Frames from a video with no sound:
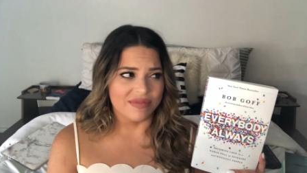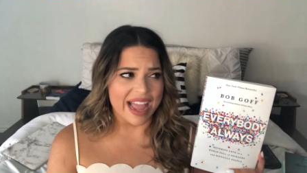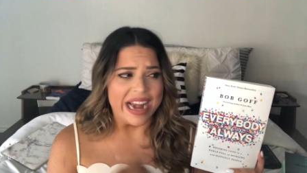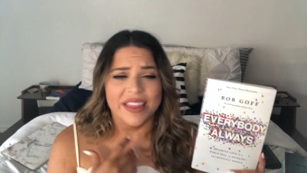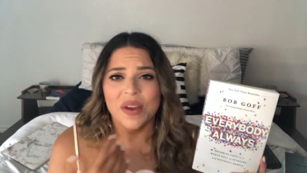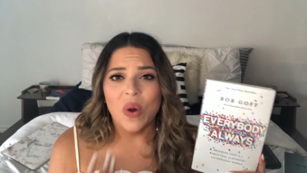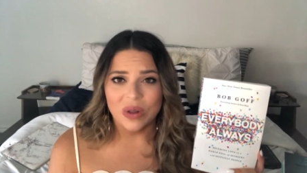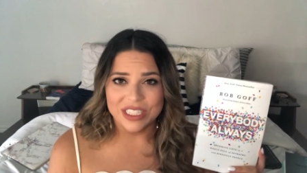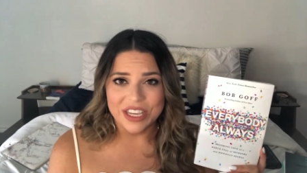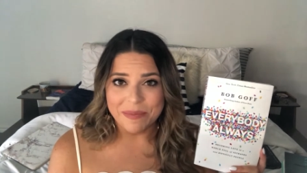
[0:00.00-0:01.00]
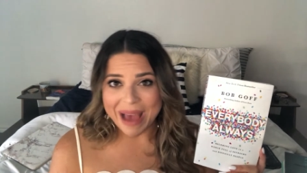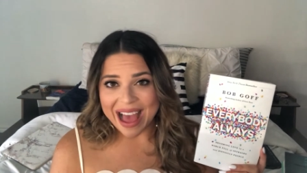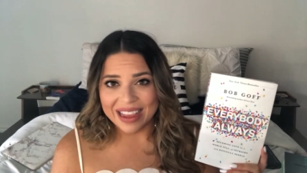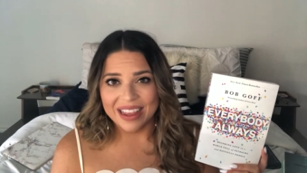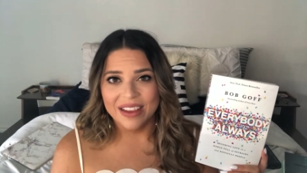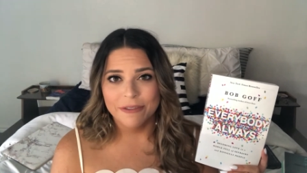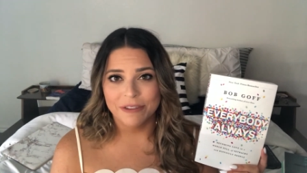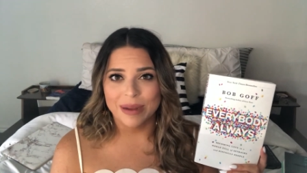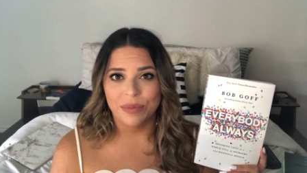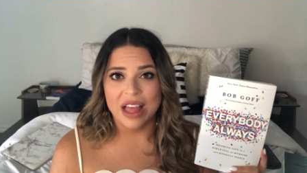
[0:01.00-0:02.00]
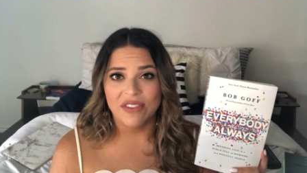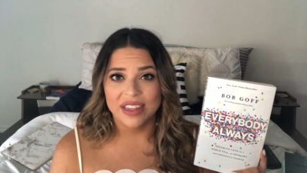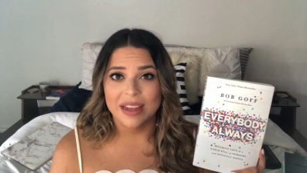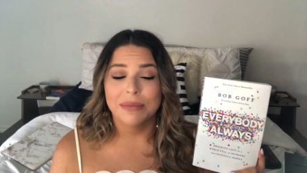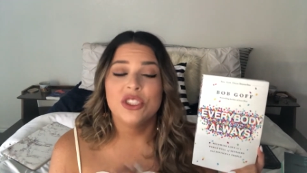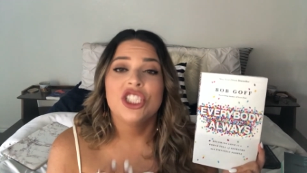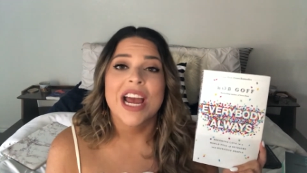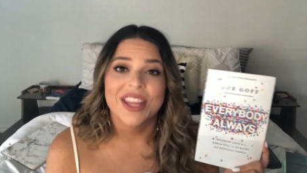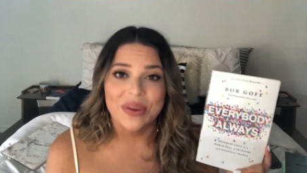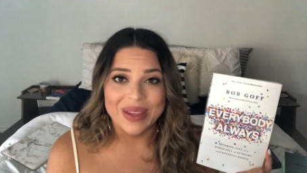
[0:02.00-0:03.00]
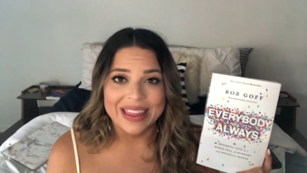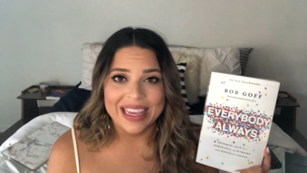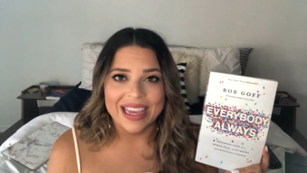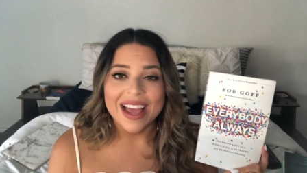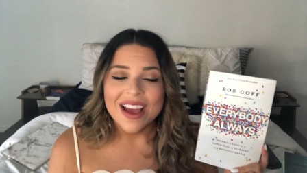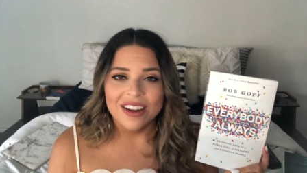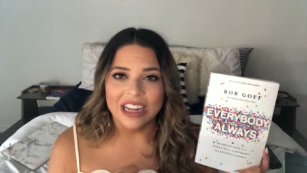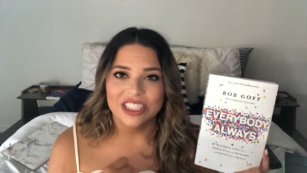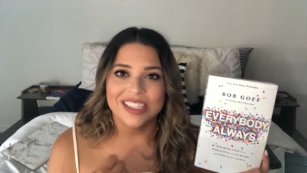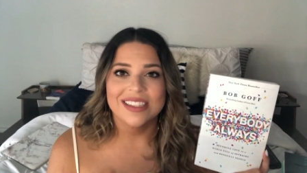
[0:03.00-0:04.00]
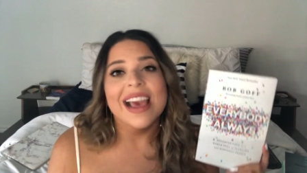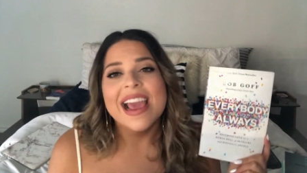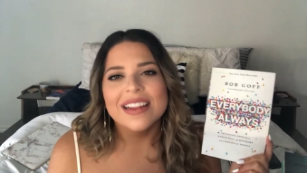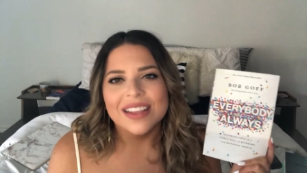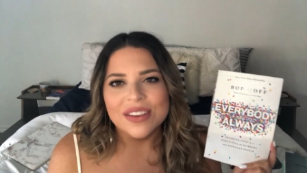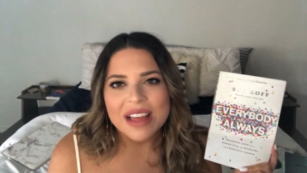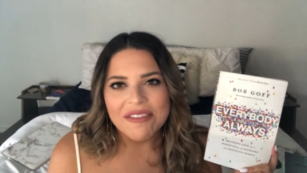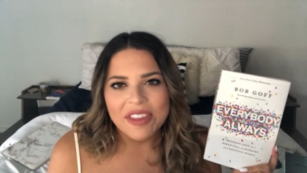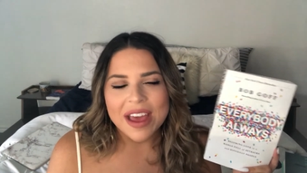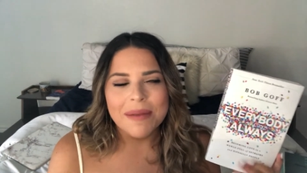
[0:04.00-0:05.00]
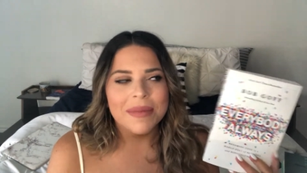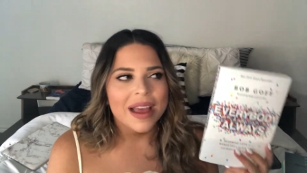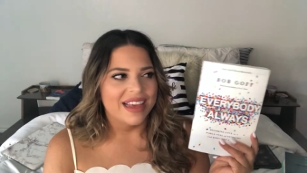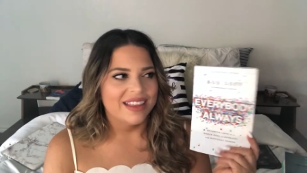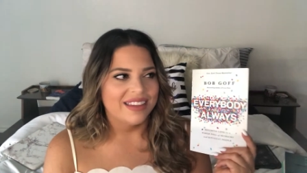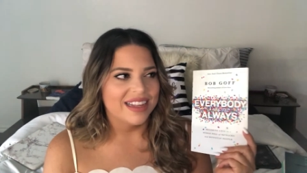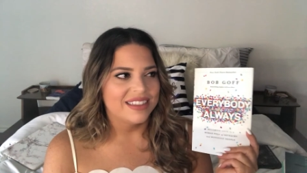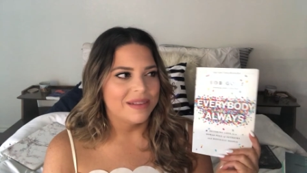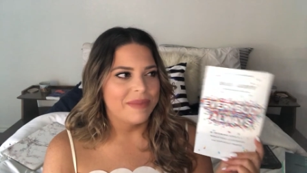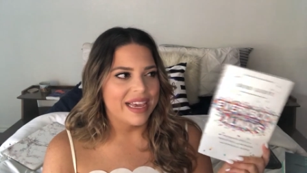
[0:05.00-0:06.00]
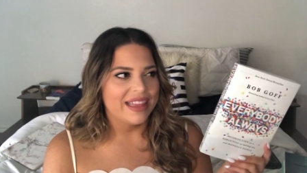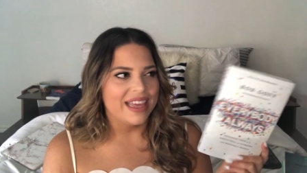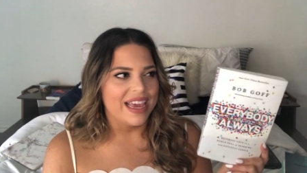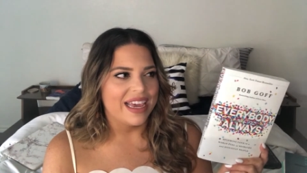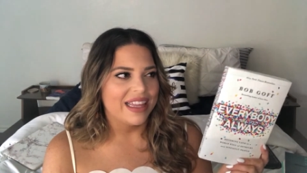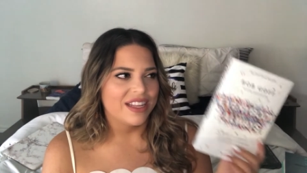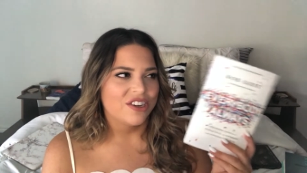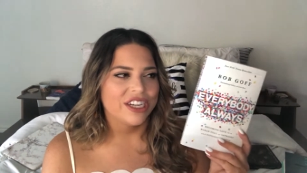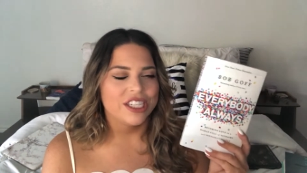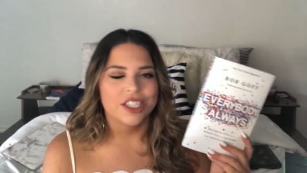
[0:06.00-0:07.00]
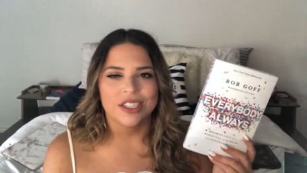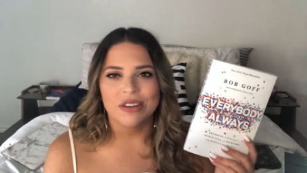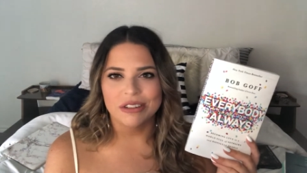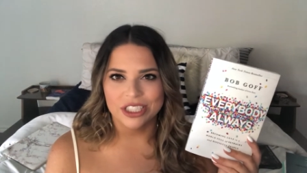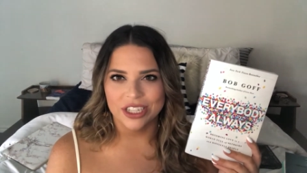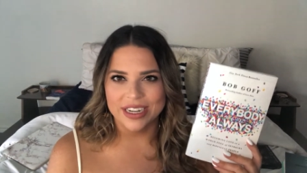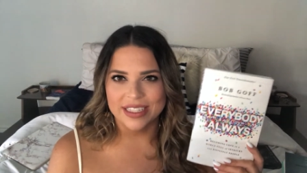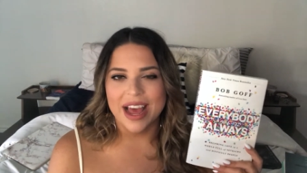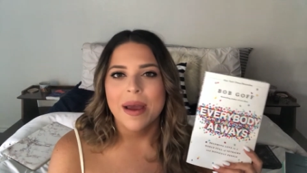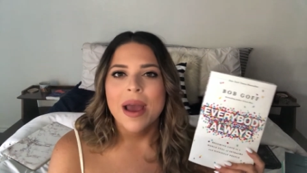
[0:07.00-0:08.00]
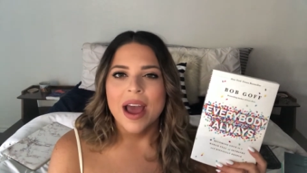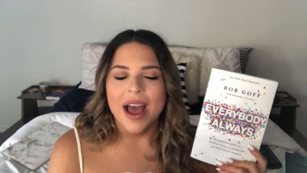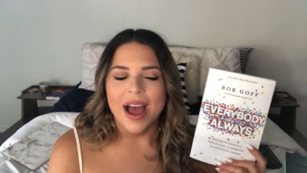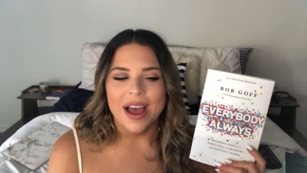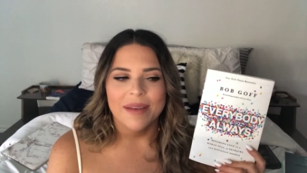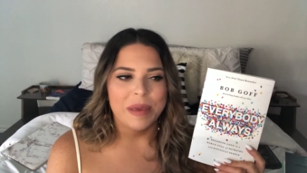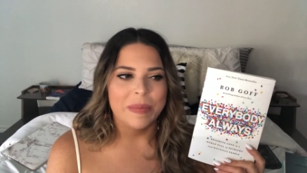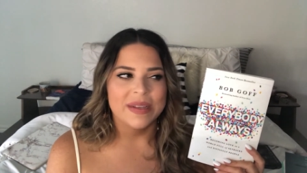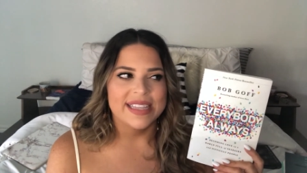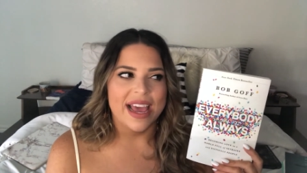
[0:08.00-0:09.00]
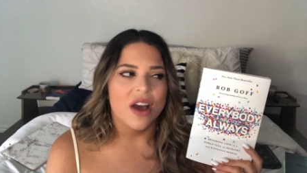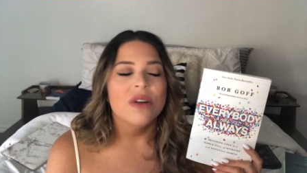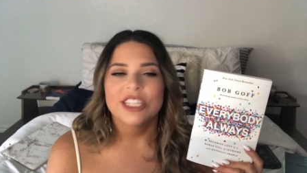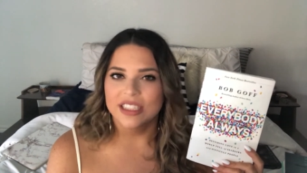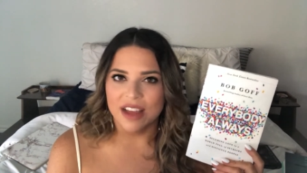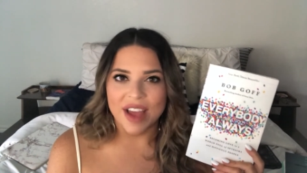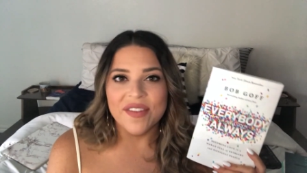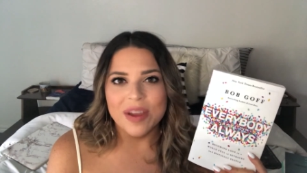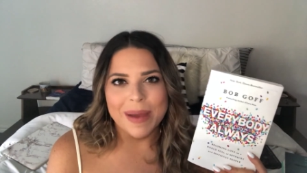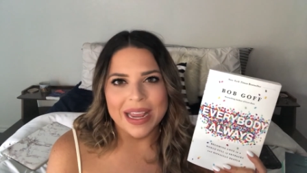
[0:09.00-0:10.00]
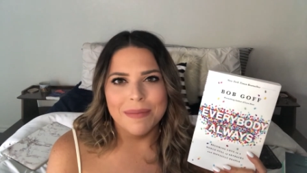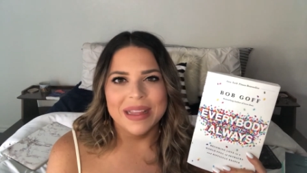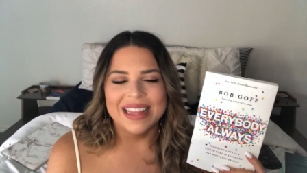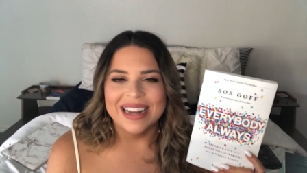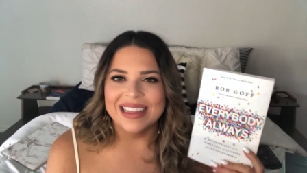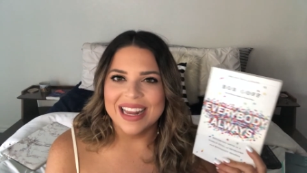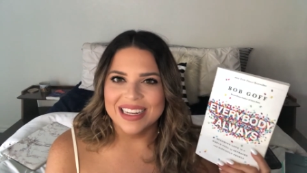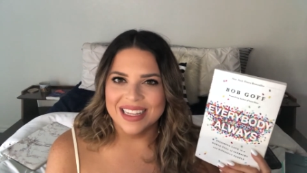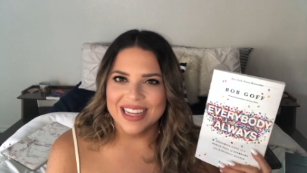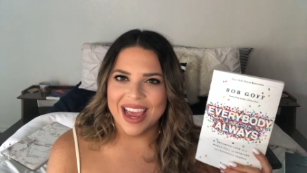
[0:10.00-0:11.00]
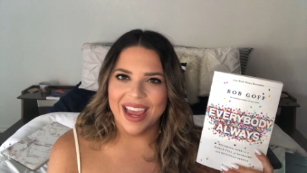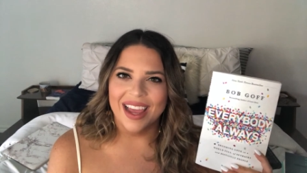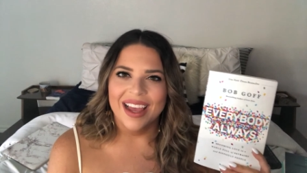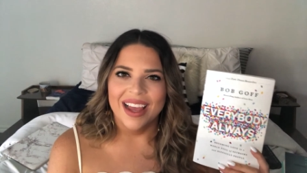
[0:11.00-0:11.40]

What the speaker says: anything holding you back from loving them genuinely. Not just saying that you love them. I think that's a big thing in the Christian culture, is that people say, oh, just love everybody, but then at the end of the day,